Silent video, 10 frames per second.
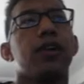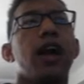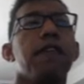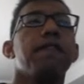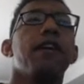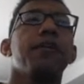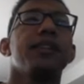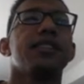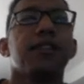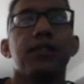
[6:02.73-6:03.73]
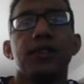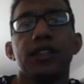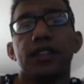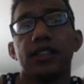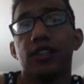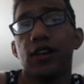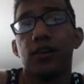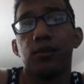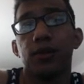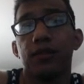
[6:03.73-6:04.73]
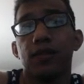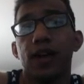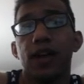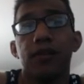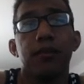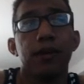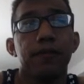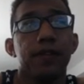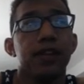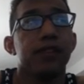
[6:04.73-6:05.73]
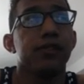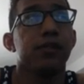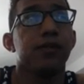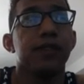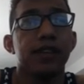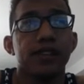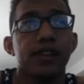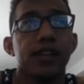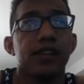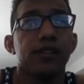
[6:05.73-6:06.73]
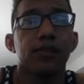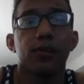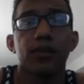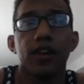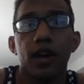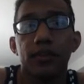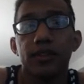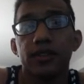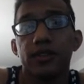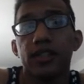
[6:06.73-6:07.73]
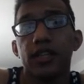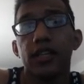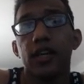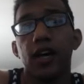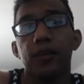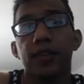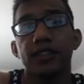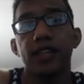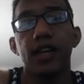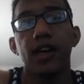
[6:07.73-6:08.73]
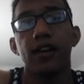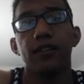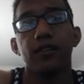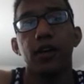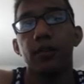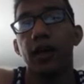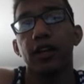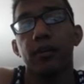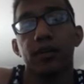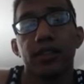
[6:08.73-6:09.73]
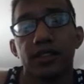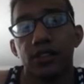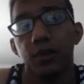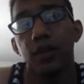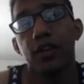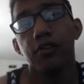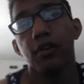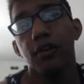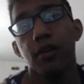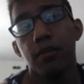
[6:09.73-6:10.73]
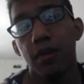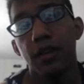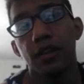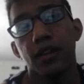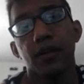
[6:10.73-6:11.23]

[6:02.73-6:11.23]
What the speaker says: found myself using this card more to find Melfi's or Feathsings or Tamas, things that have automatic abilities as well that trigger immediately.